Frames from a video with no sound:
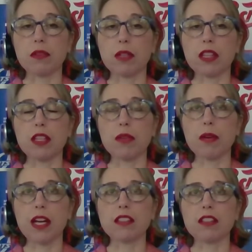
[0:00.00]
So in the
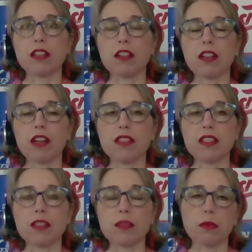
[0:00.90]
US, our
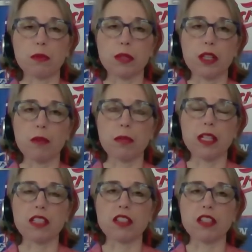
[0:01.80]
offices will
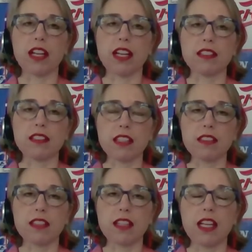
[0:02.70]
reopen July
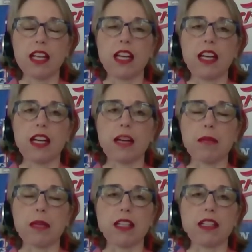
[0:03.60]
6th.
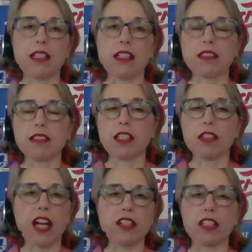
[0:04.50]
And
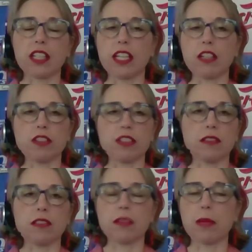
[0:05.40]
internationally, it'll
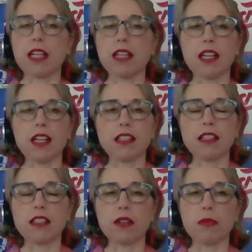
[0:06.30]
just depend on,
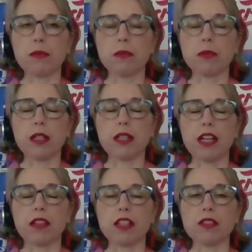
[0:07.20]
you know,
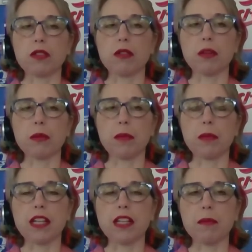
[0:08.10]
how things are going with the
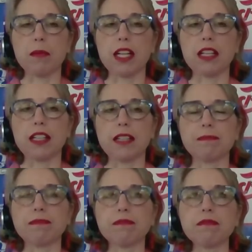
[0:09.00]
pandemic.
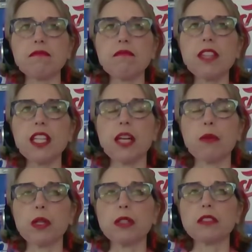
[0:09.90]

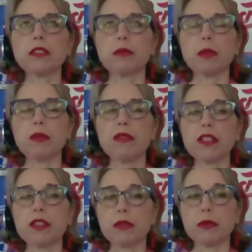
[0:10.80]
And we're moving
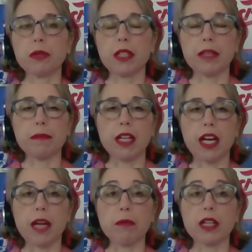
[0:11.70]
to a
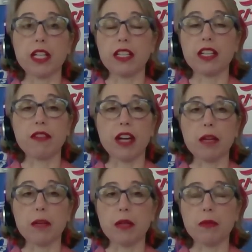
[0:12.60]
hybrid
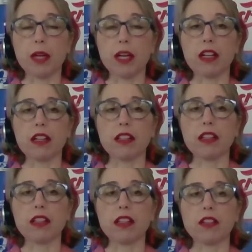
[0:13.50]
environment where
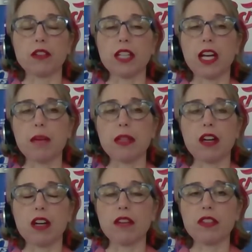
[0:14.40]
your time in the
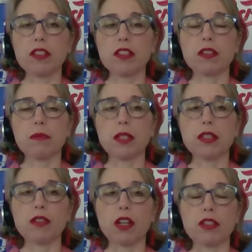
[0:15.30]
office should be
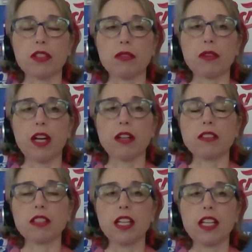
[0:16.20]
structured
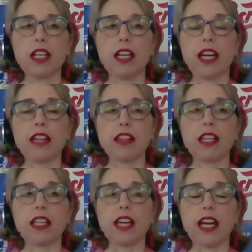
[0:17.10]
around
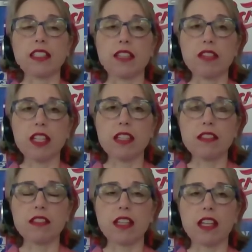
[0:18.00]
the
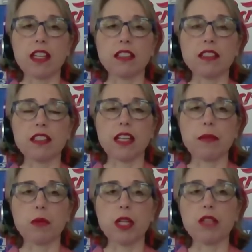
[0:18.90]
activities and
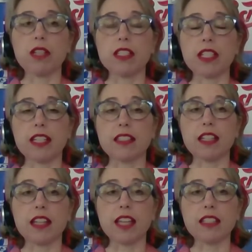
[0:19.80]
what you need to get
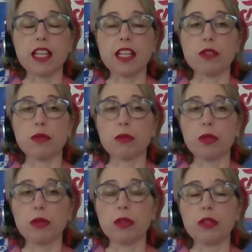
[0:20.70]
done that day, your
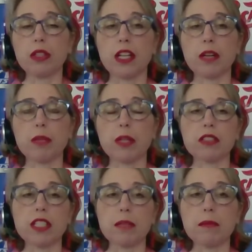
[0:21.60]
role, what your
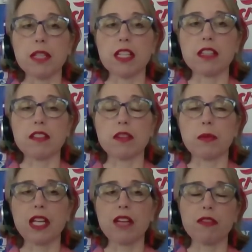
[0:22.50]
team needs. So
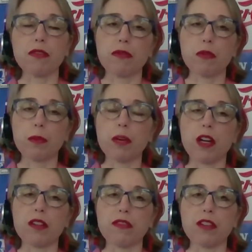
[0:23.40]
we have a
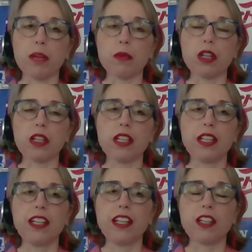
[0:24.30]
four-part framework
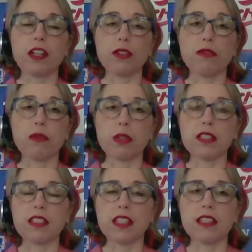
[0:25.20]
called the four
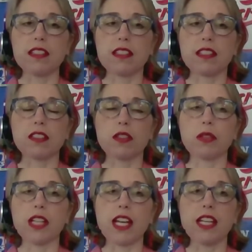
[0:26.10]
C's. It's
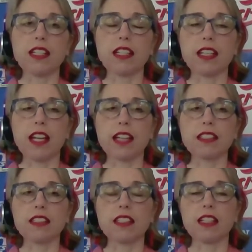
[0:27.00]
create,
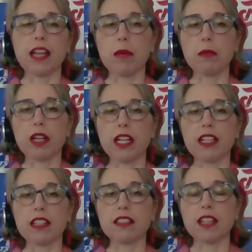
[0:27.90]
connect, collaborate,
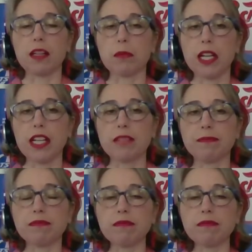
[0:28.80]
and celebrate.